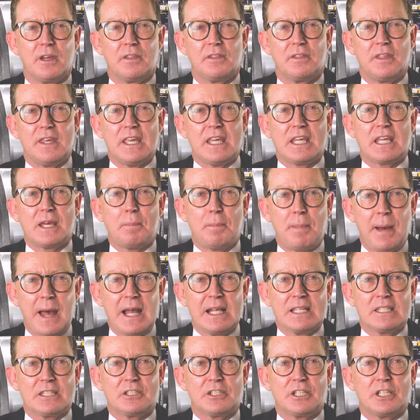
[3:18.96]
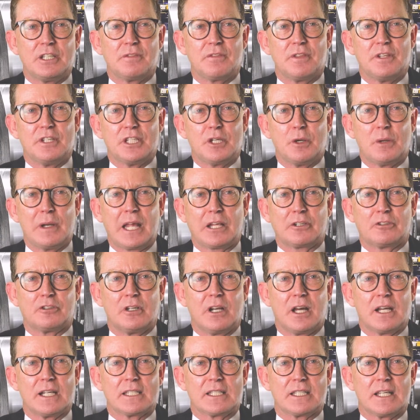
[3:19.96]
The capacity of the new
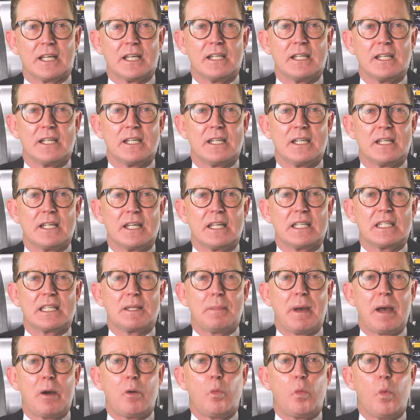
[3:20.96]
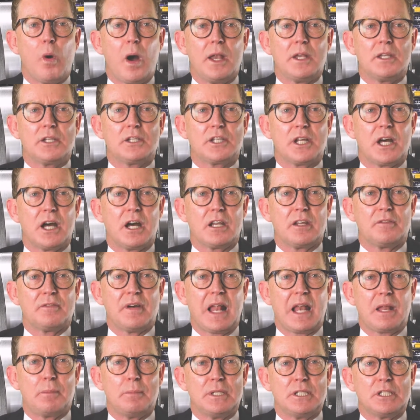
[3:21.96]
electrolyzer is about 1 tonne of
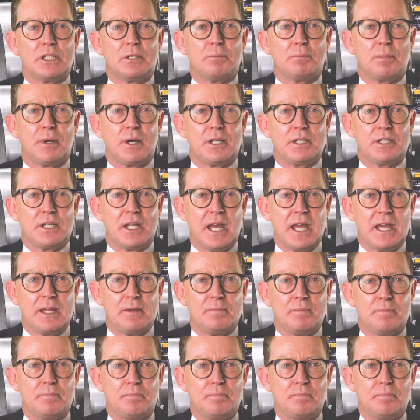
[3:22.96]
aluminium per day.